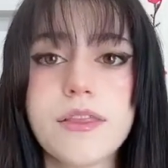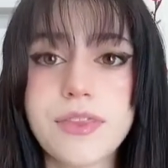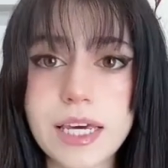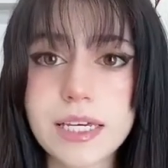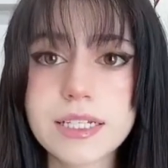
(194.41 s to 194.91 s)

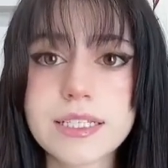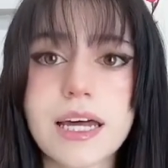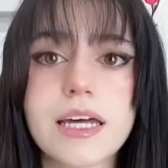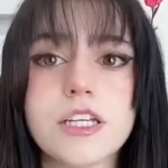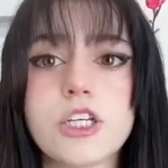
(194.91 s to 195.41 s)
things,
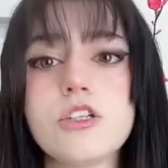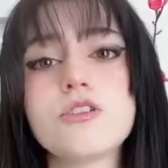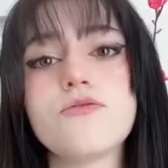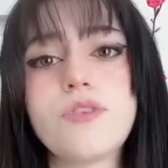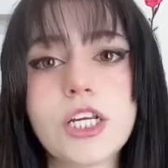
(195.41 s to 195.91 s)
then
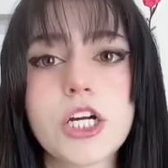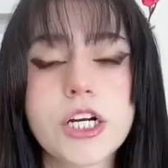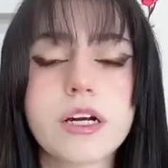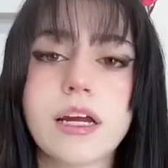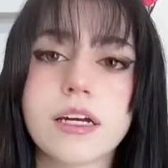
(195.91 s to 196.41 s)
use
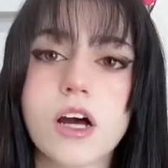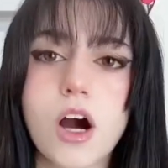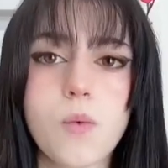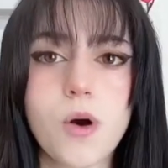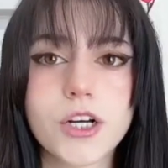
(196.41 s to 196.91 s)
vinegar and
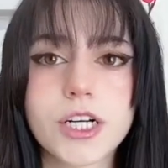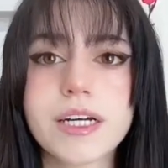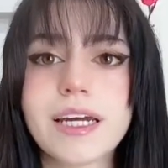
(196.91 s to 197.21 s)
hot water.